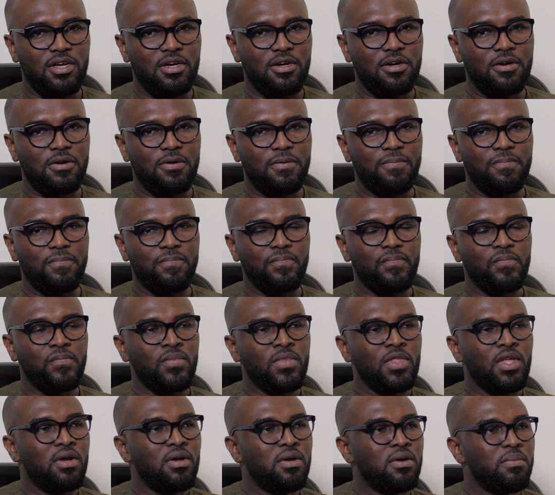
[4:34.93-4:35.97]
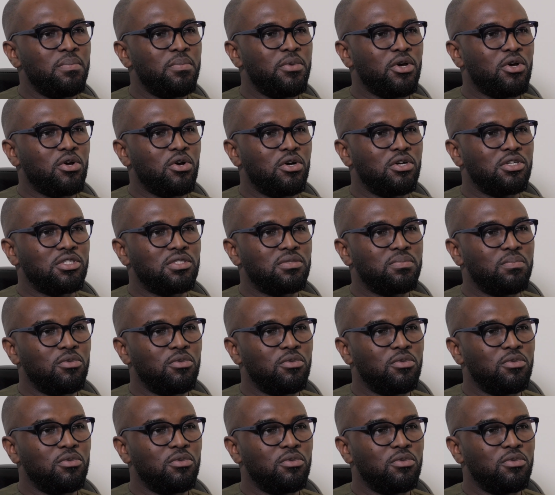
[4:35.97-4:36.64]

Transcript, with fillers: Um, because